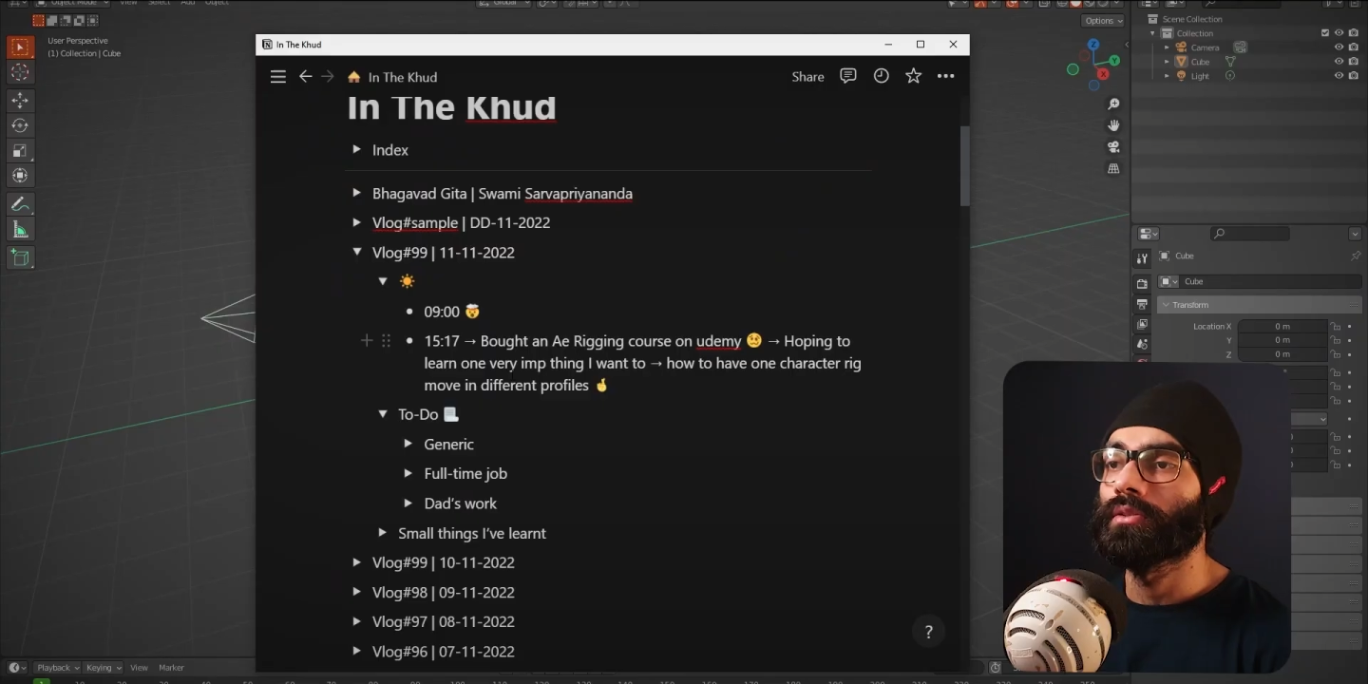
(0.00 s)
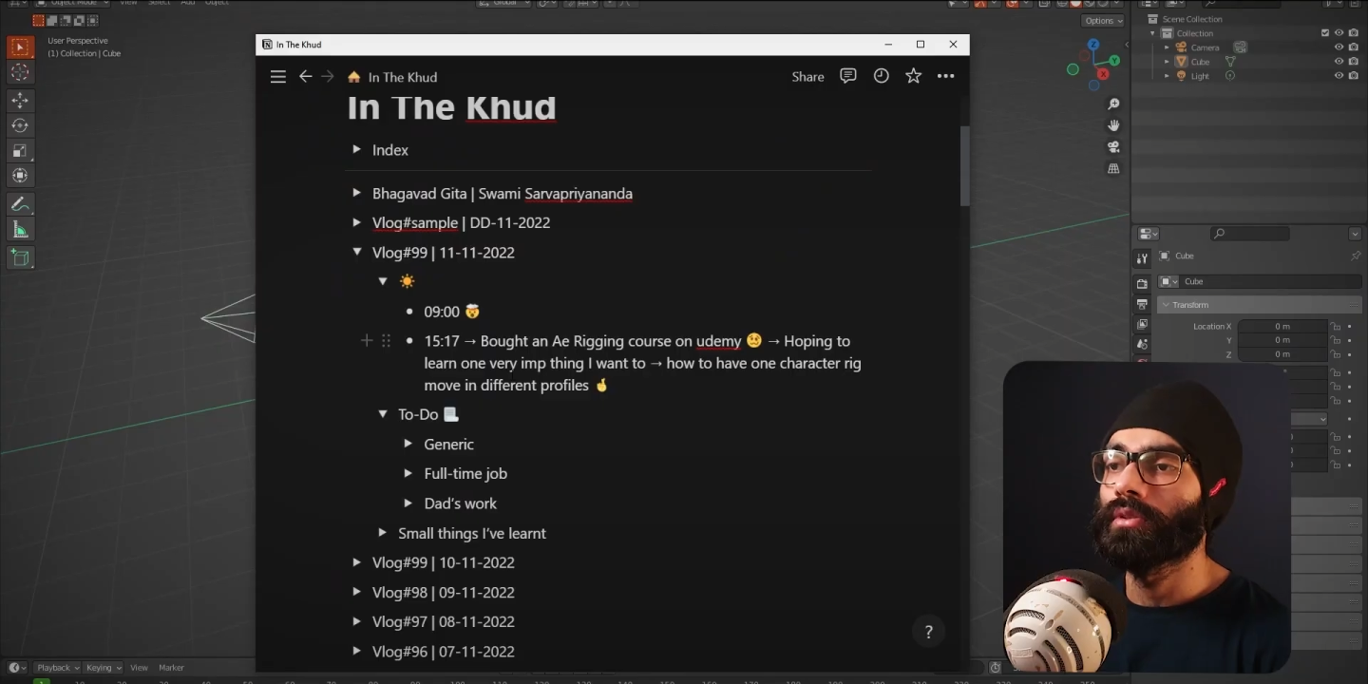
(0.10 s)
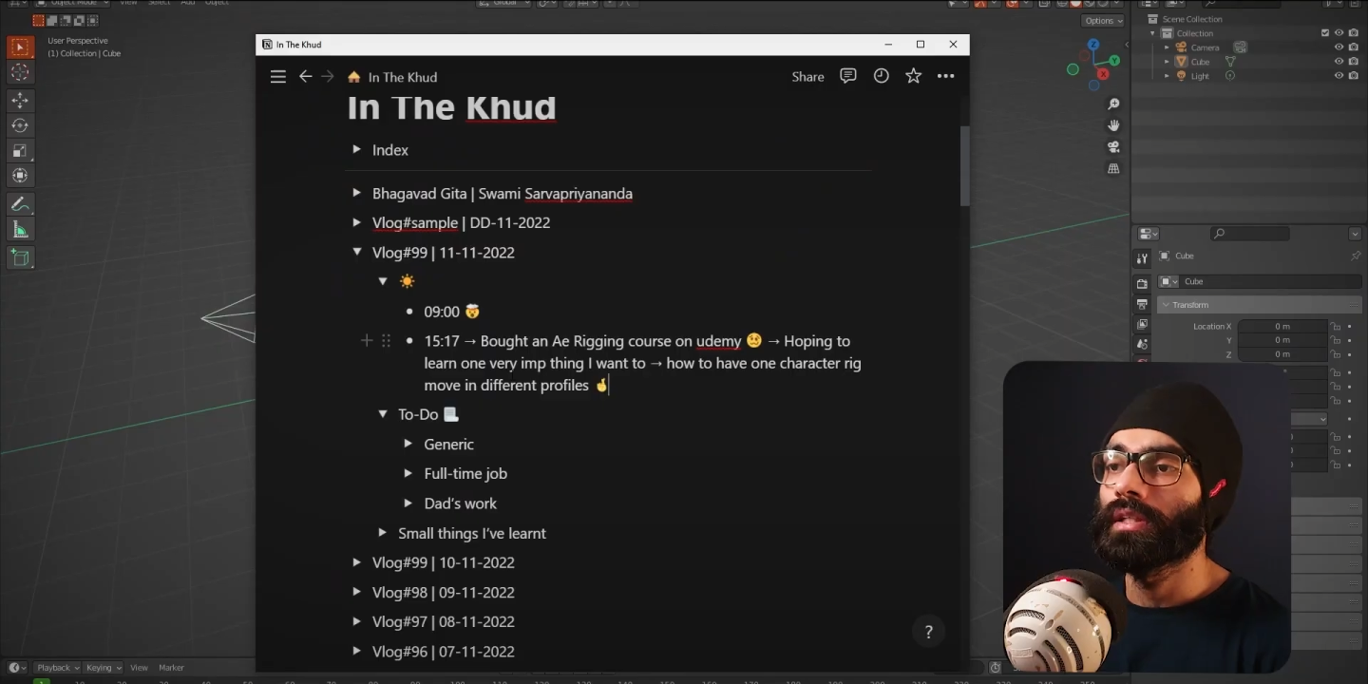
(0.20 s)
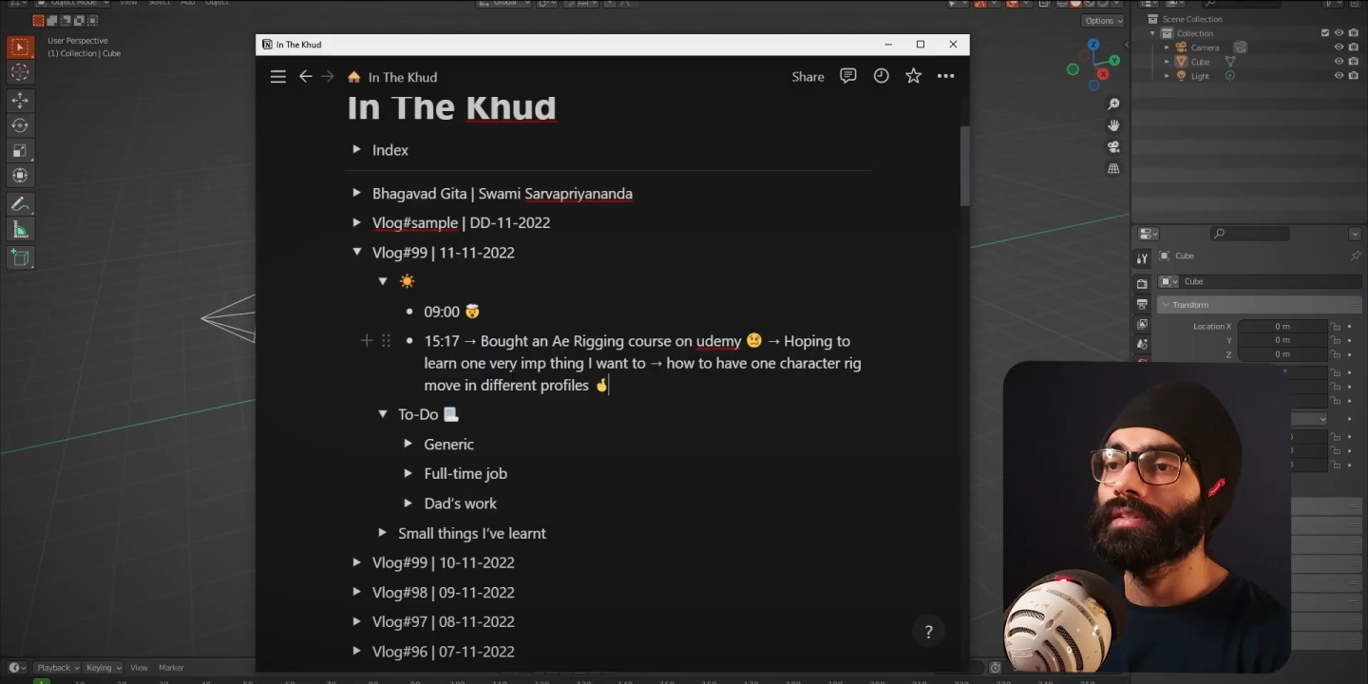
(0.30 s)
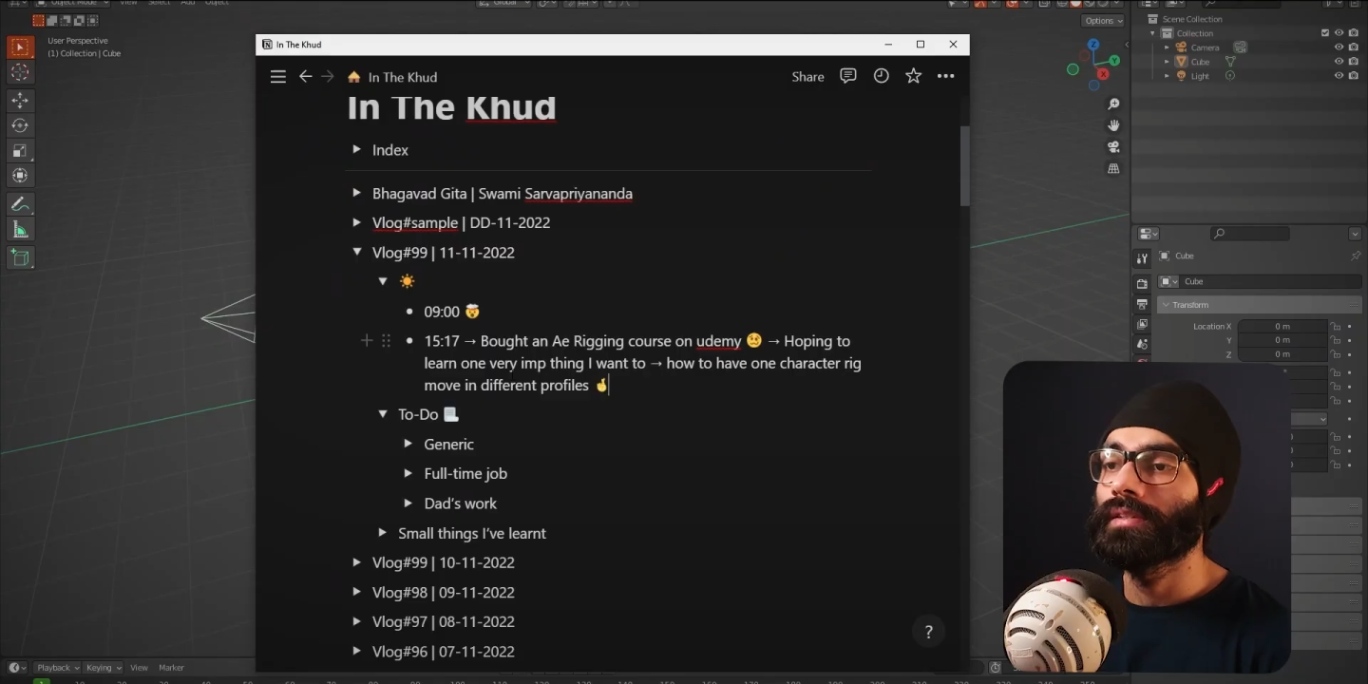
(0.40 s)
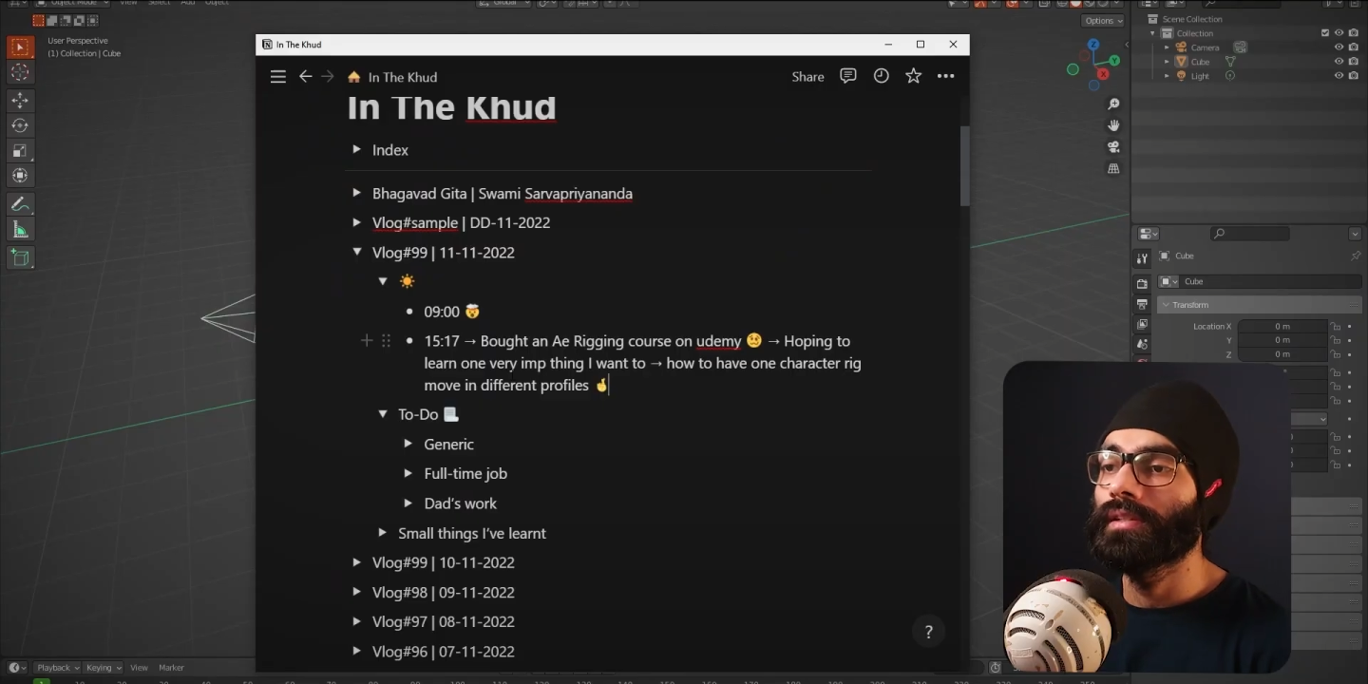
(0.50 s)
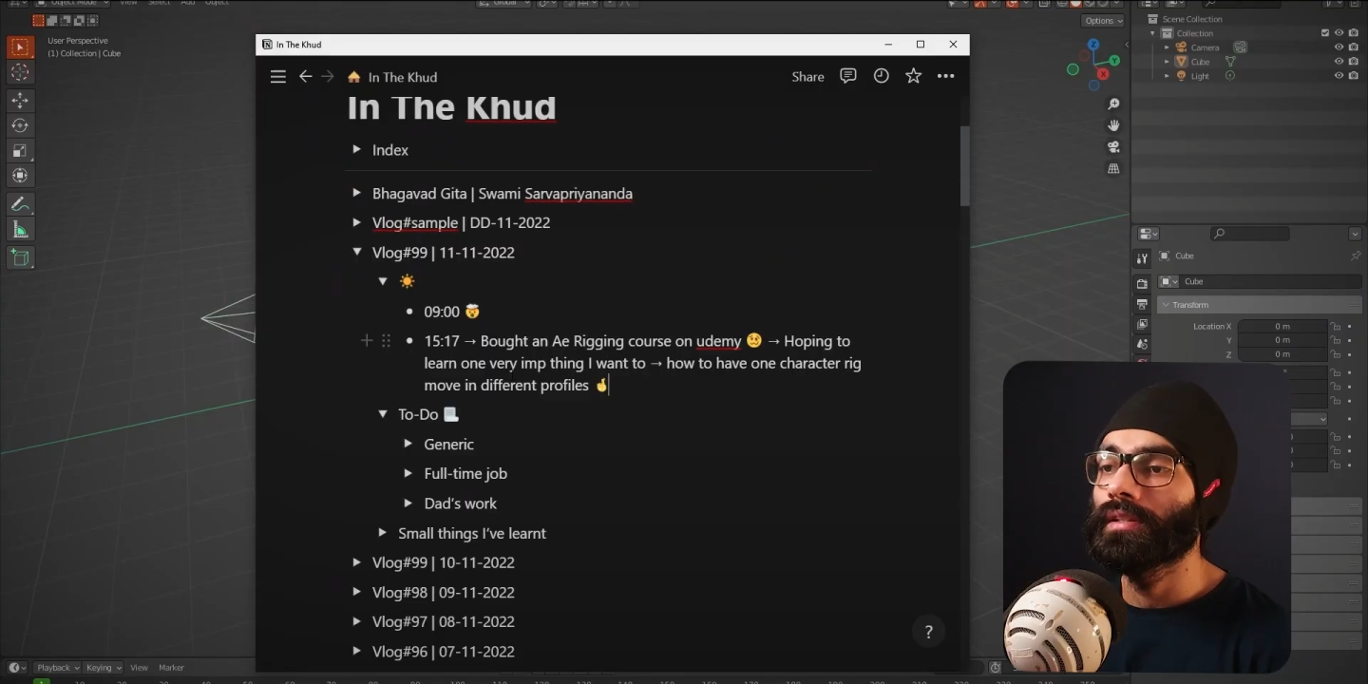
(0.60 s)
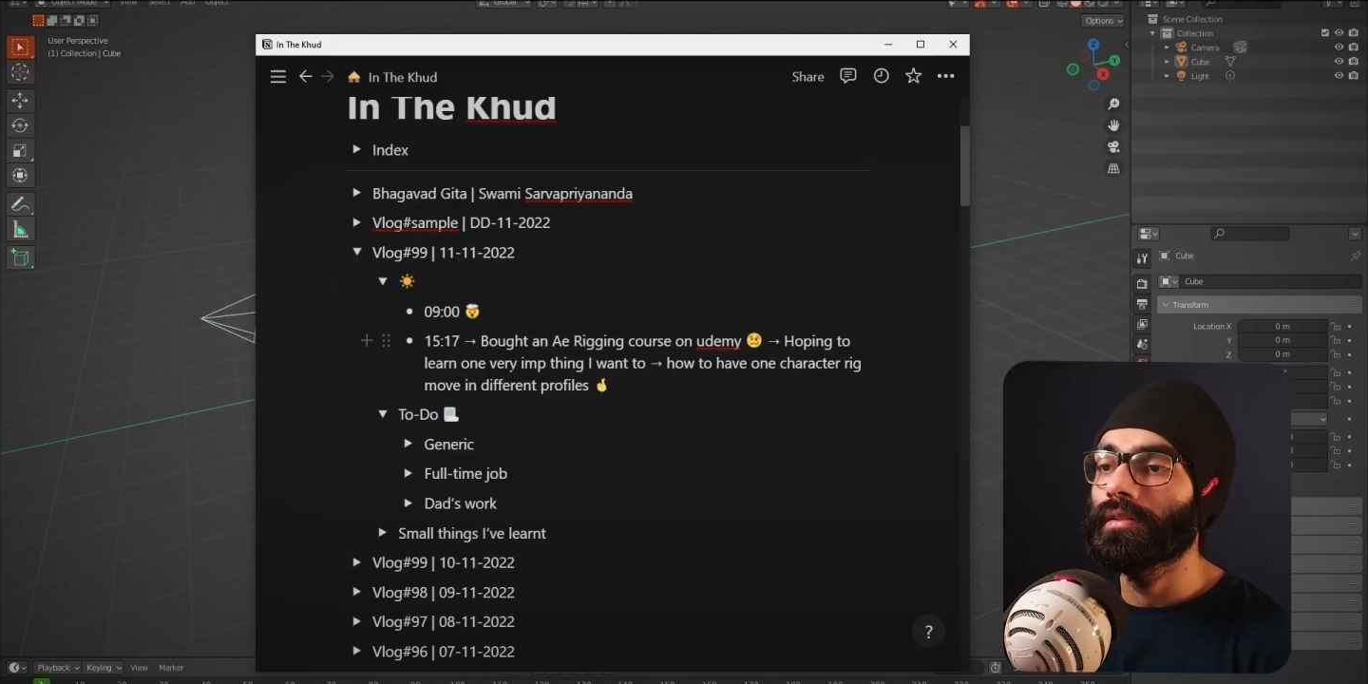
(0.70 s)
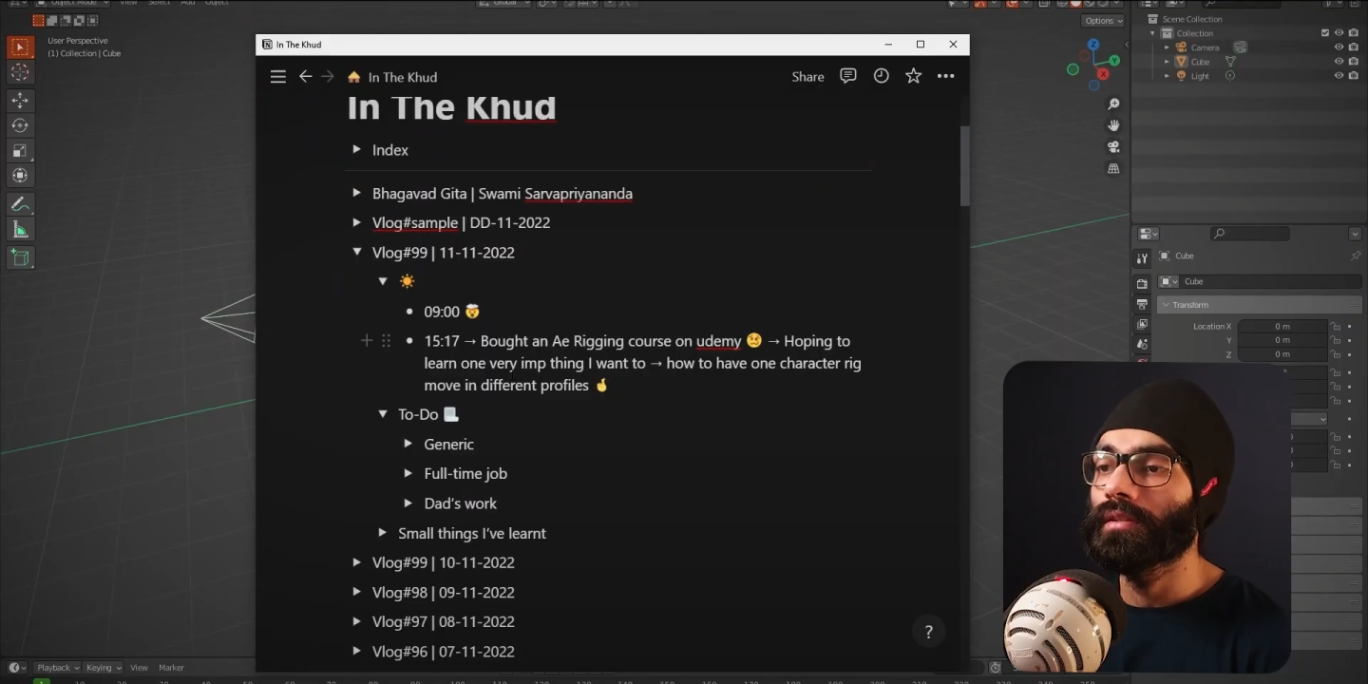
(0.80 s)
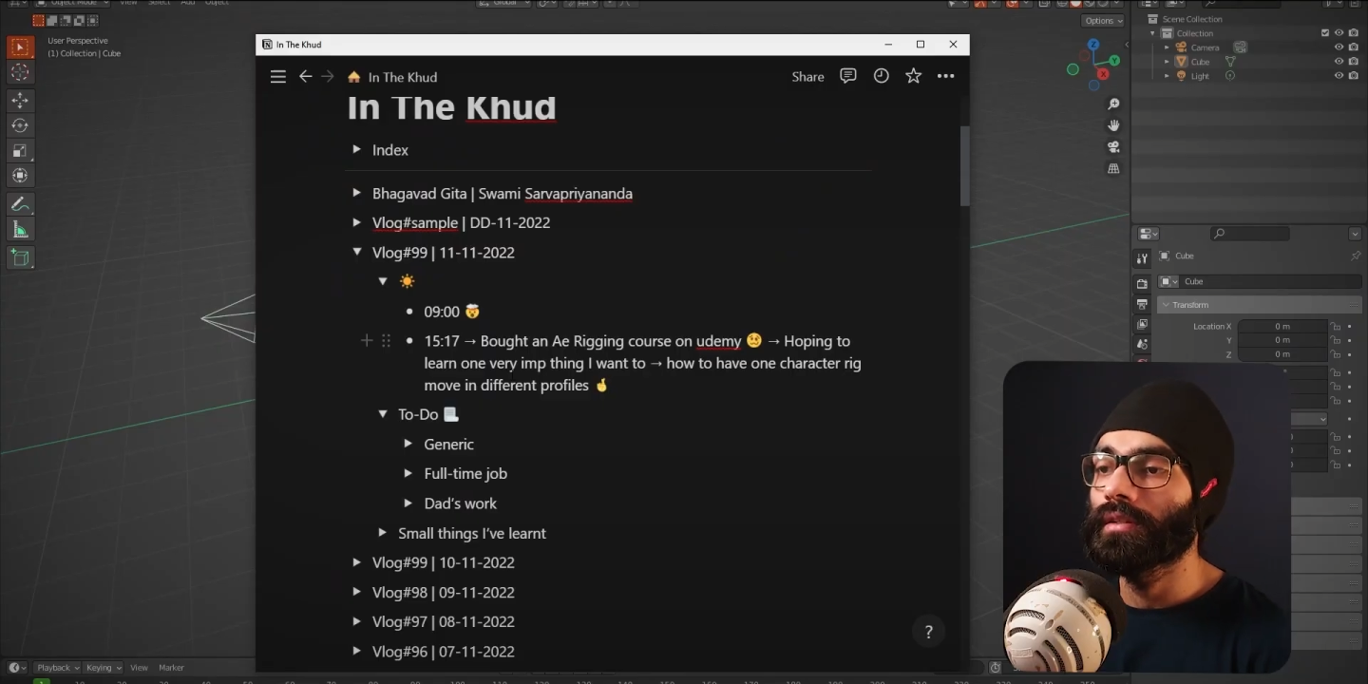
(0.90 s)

yesterday,